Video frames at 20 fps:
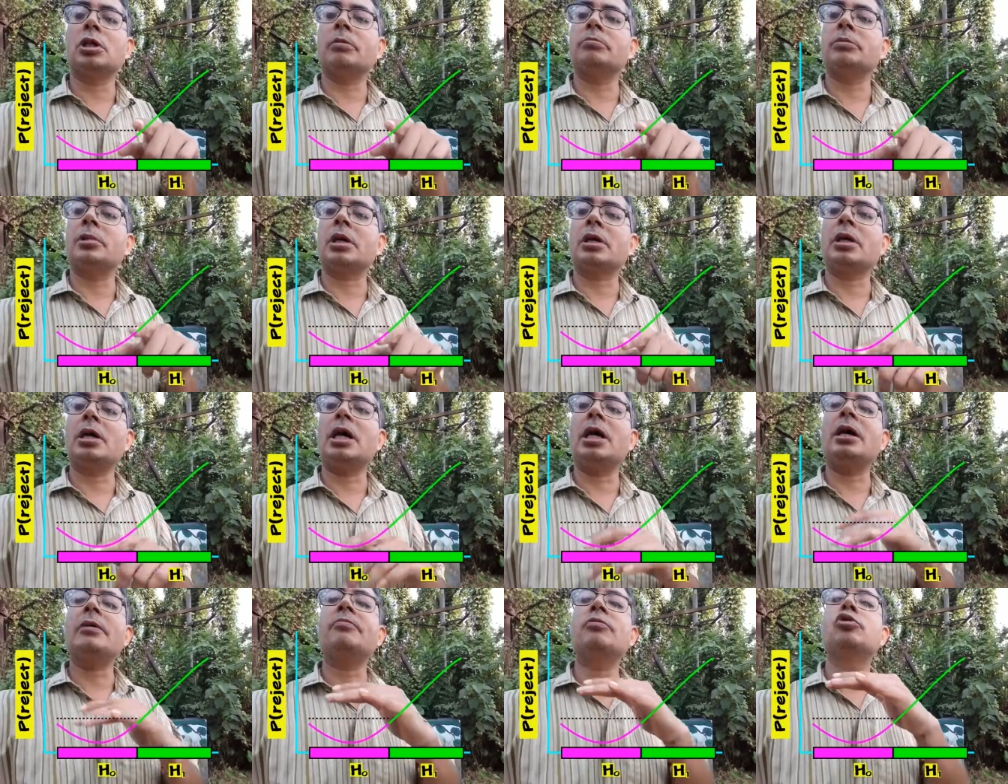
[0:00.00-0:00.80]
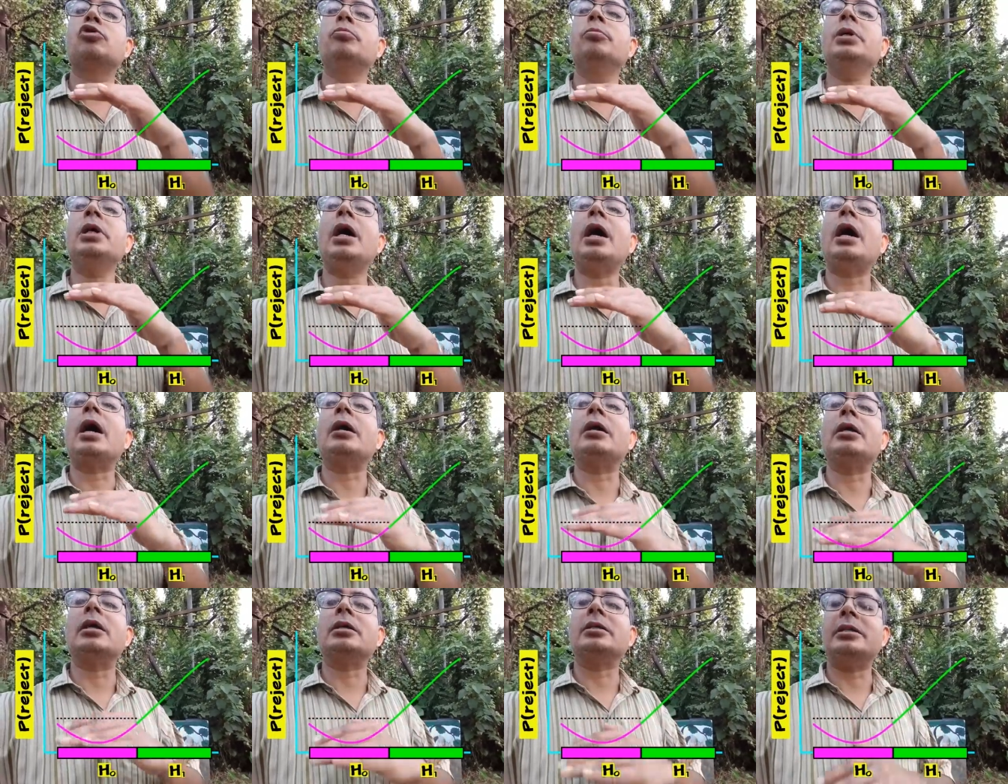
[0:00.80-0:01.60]
of the curve to be
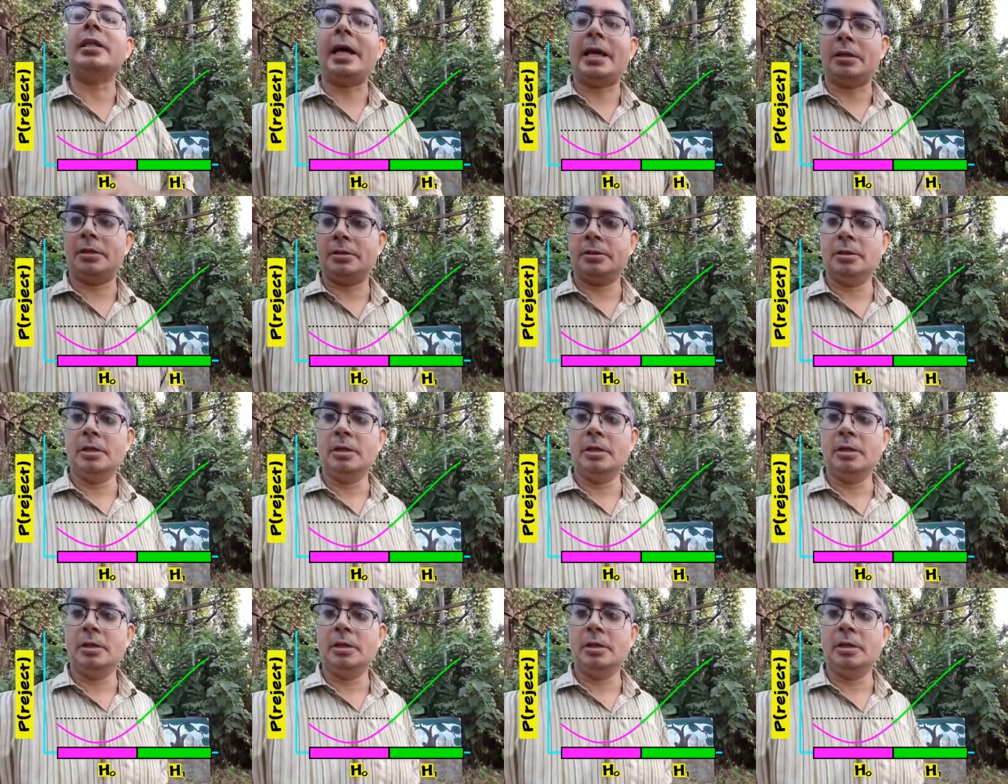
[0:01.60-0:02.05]
under that.